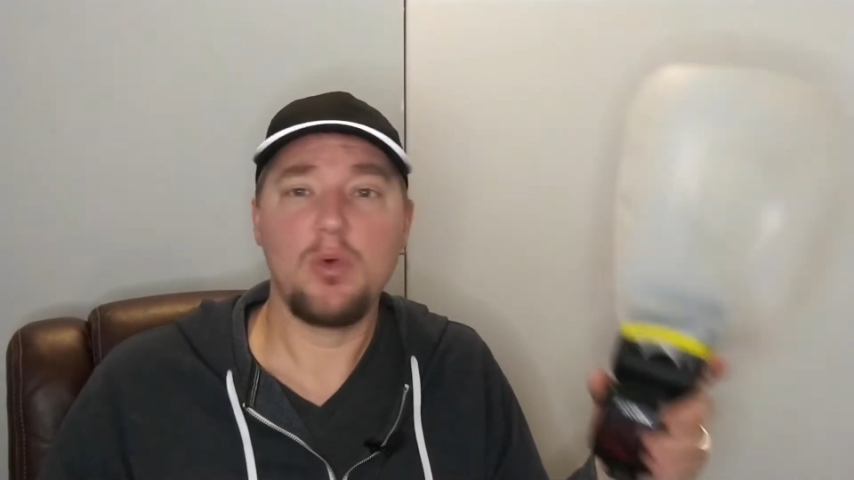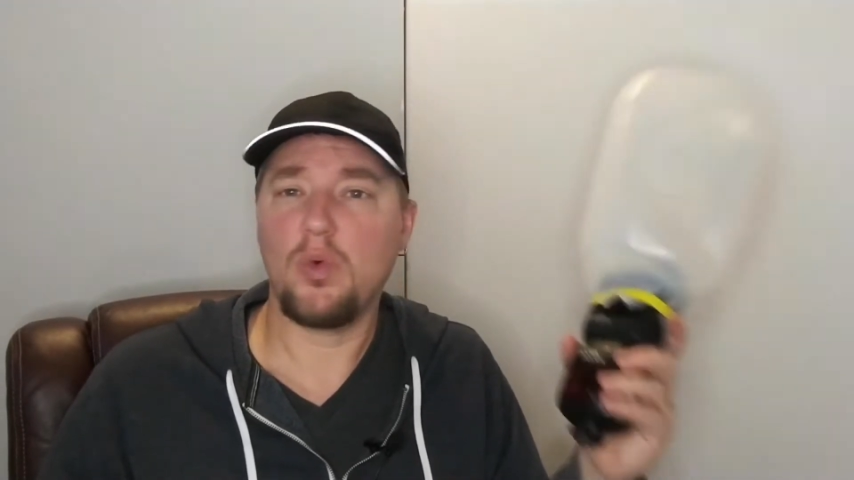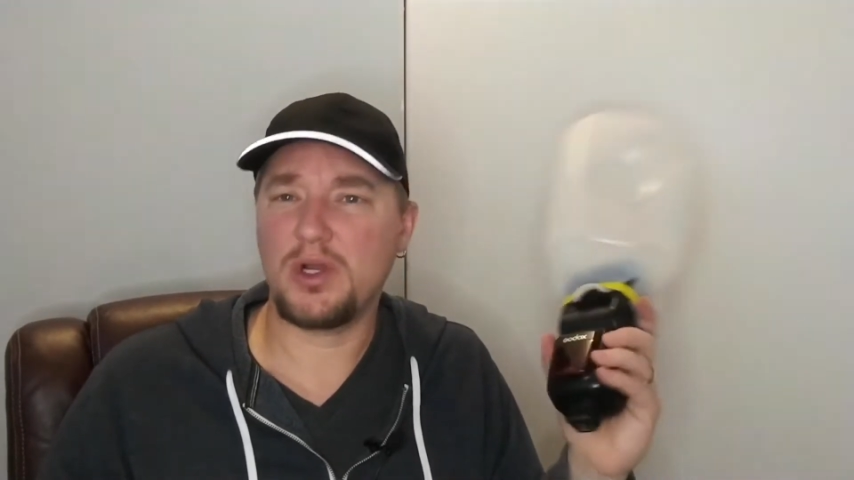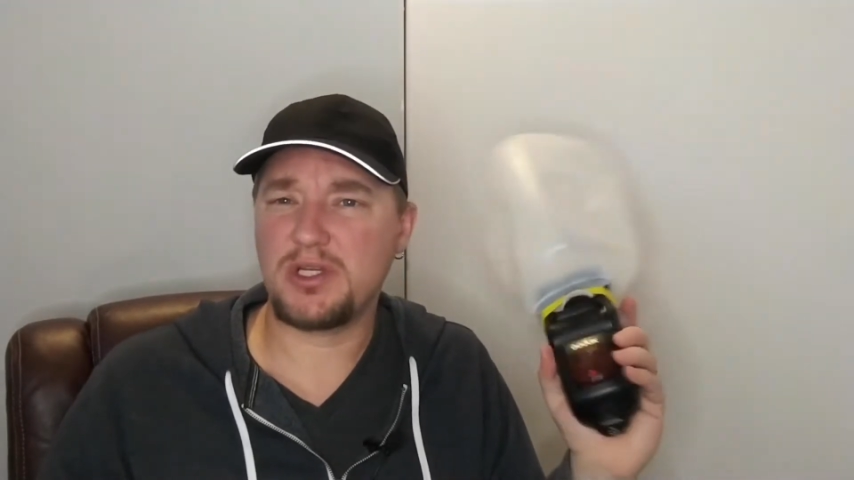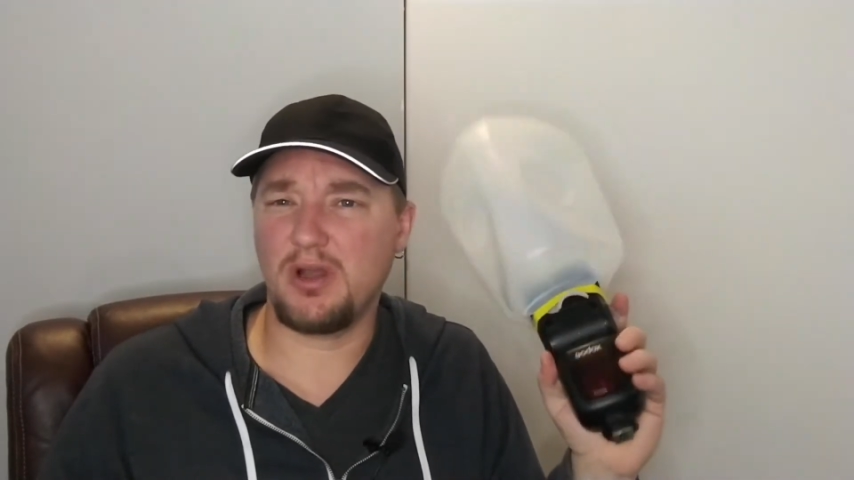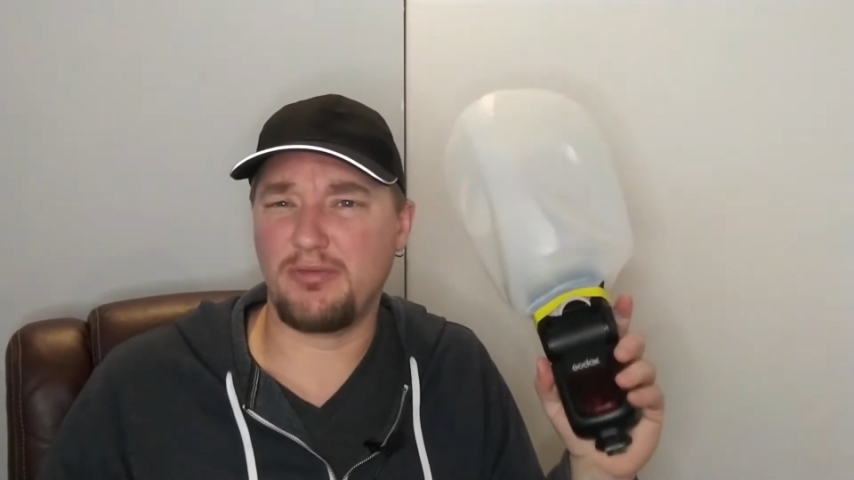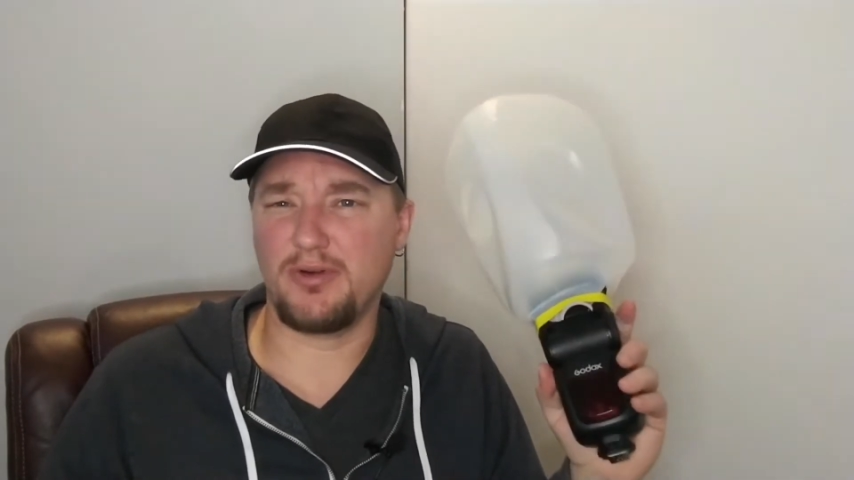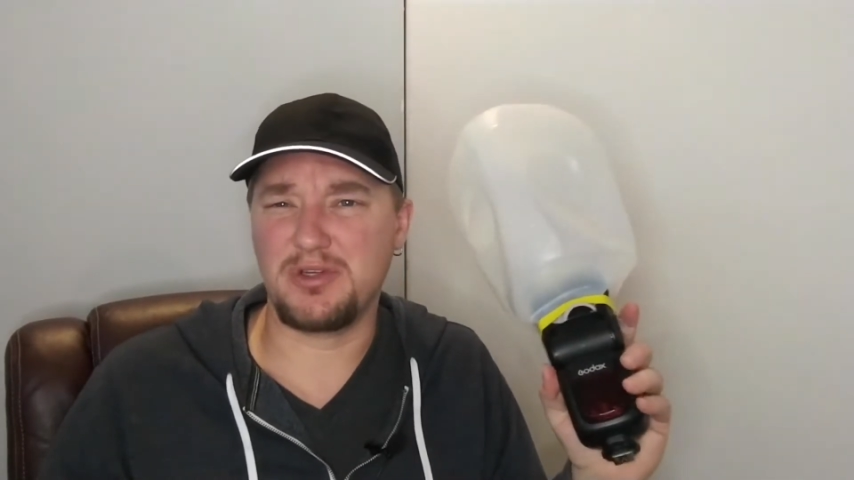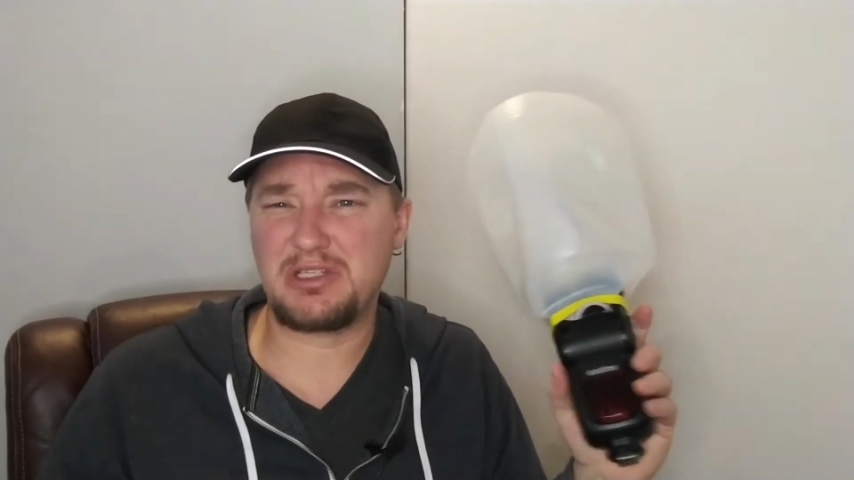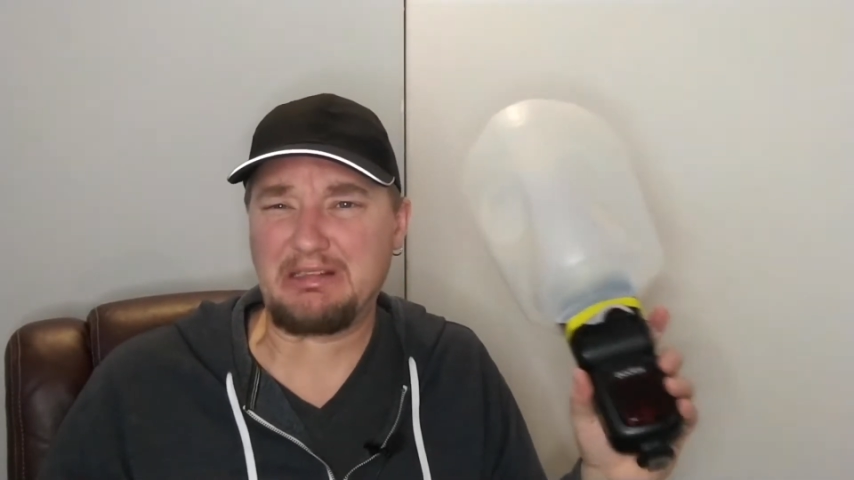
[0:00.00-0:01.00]
Wash it out
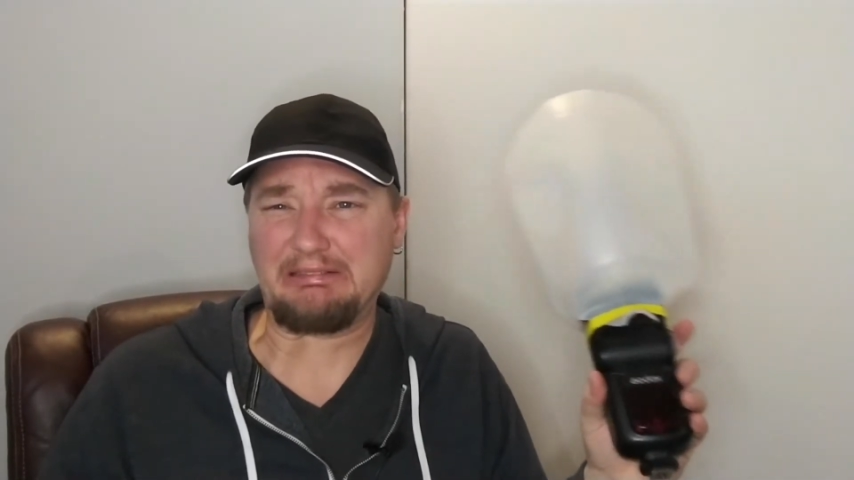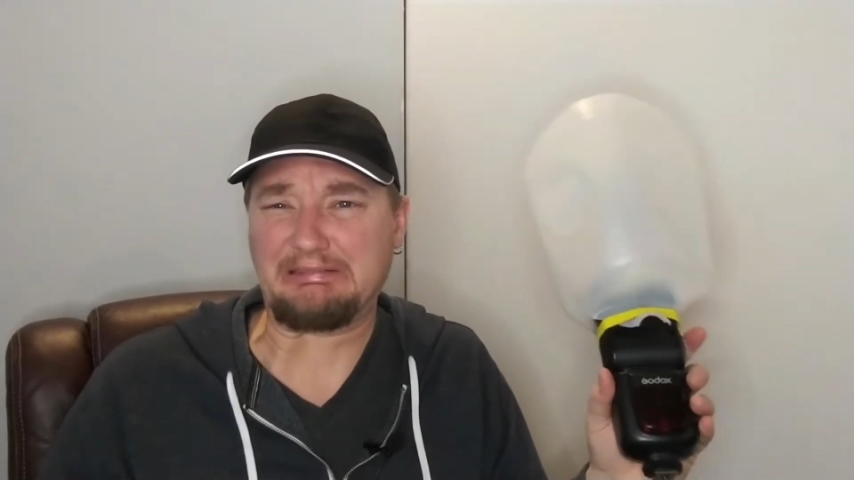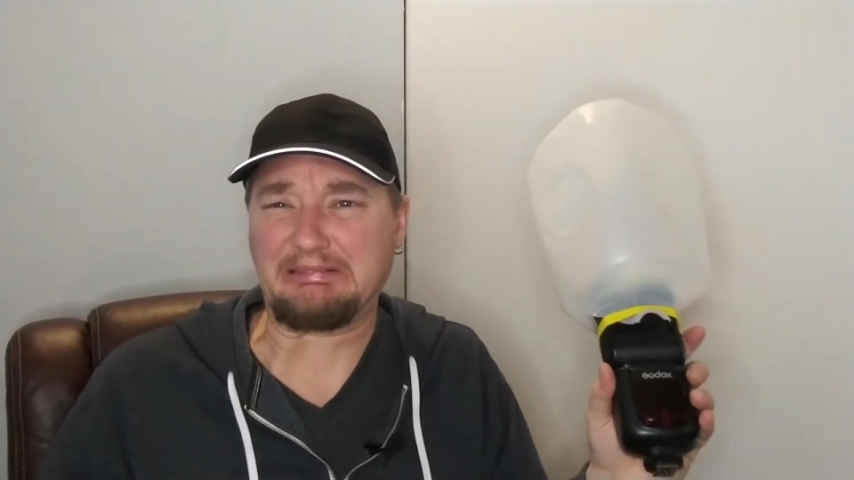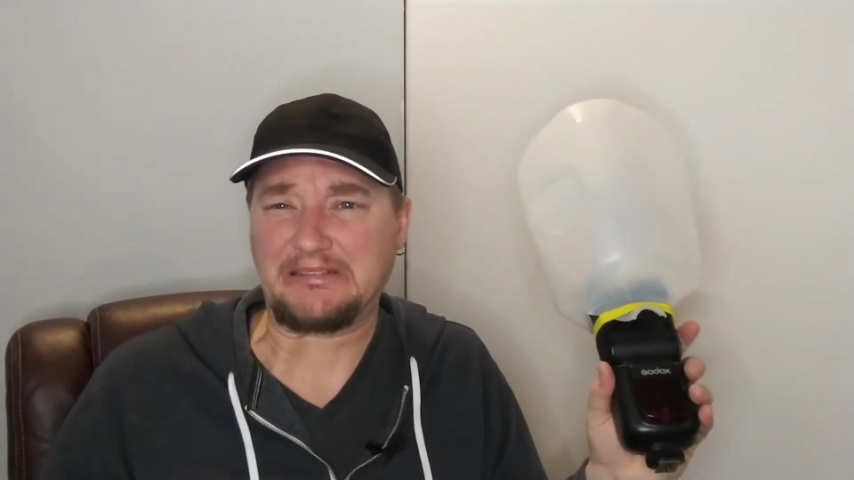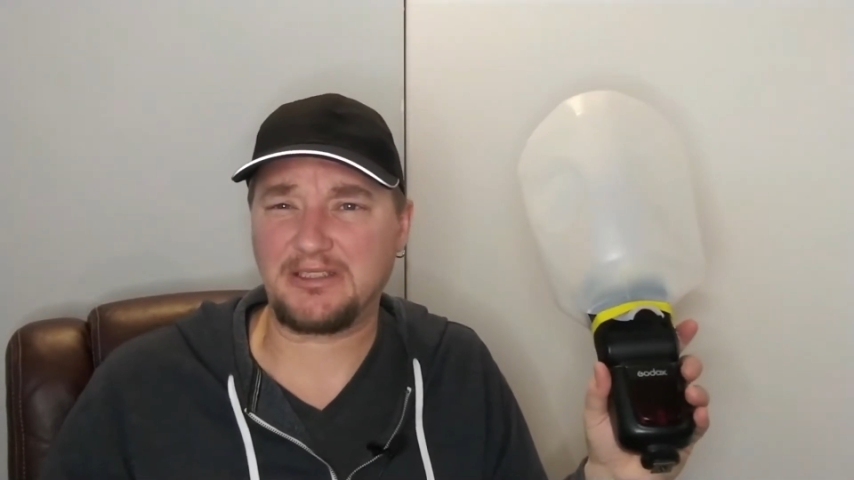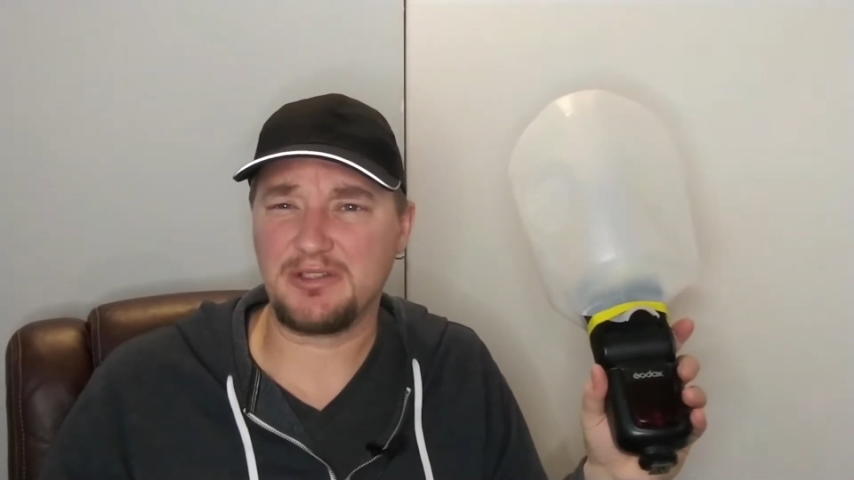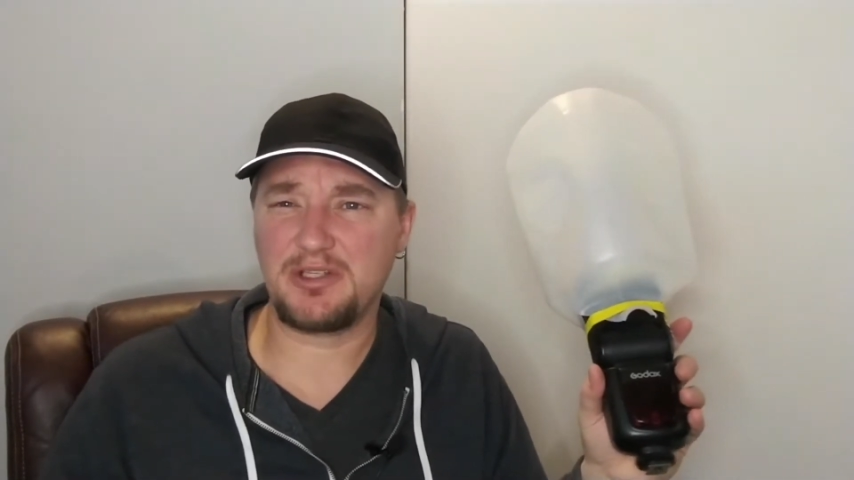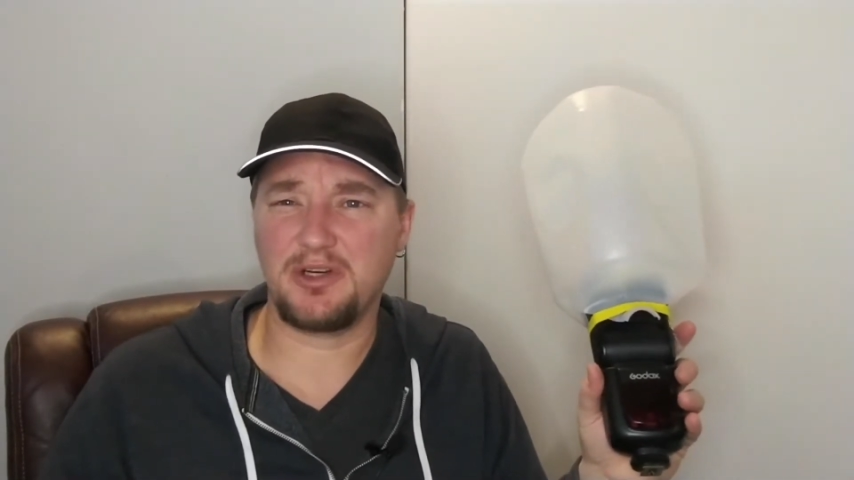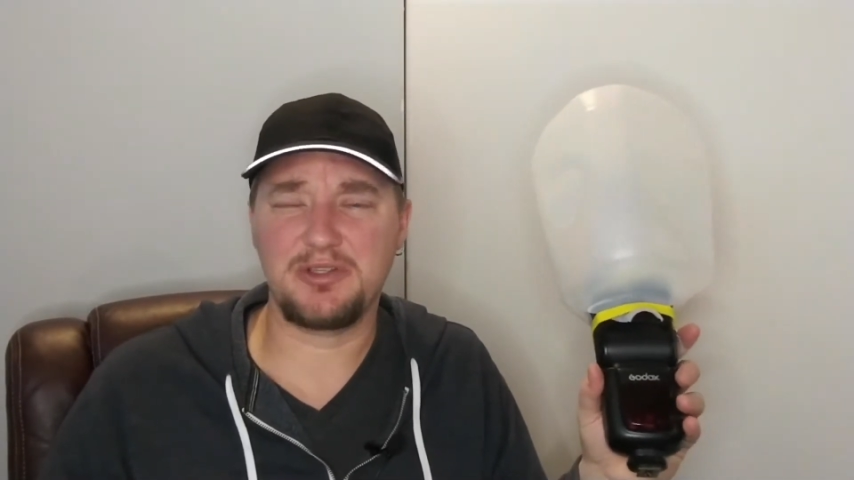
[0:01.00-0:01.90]
first. Those curds are